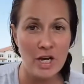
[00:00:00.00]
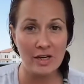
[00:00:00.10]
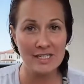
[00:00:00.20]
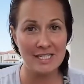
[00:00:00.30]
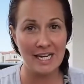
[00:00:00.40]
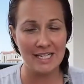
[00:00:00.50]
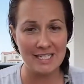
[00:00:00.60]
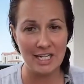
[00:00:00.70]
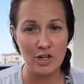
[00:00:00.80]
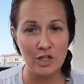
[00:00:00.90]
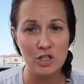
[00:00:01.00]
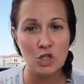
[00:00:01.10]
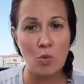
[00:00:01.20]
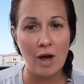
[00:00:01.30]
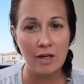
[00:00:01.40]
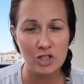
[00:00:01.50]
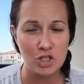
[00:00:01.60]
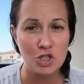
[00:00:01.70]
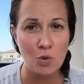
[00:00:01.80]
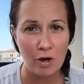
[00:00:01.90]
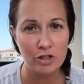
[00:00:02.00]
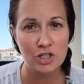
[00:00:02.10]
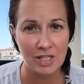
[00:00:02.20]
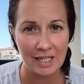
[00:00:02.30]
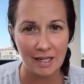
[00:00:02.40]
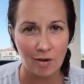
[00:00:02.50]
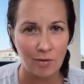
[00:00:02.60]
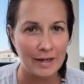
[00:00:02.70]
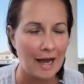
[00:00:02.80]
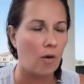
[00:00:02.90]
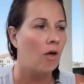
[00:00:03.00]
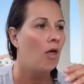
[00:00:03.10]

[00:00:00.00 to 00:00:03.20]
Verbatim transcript: way you can see it. It's like you can squelch squelch the ego. Now,